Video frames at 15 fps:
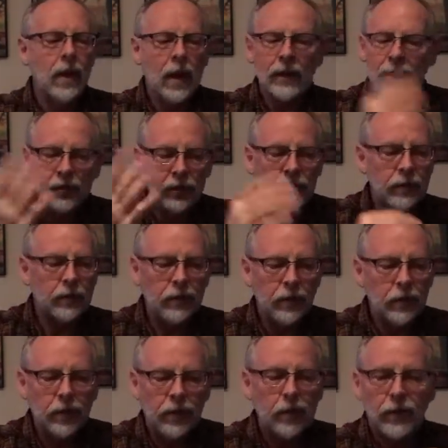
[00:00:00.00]
And that's just,
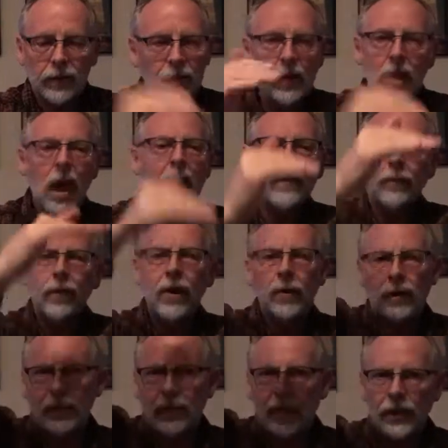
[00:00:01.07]
there's a lot of
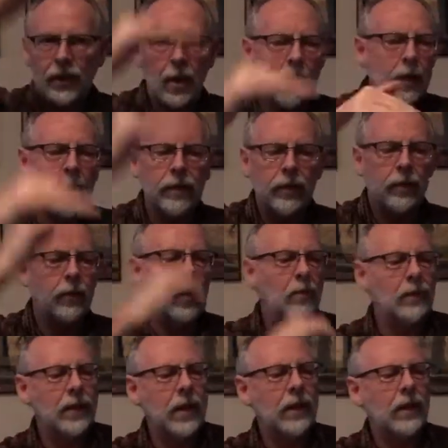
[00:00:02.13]
frequencies coming off the drum
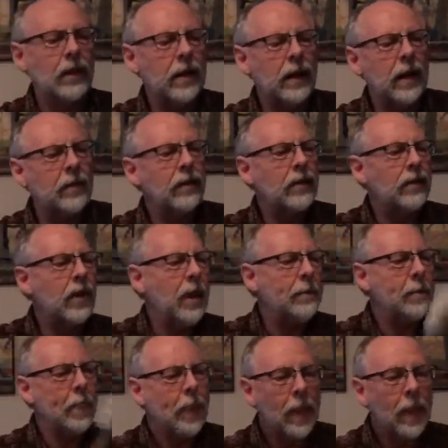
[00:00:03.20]
skin at any given time.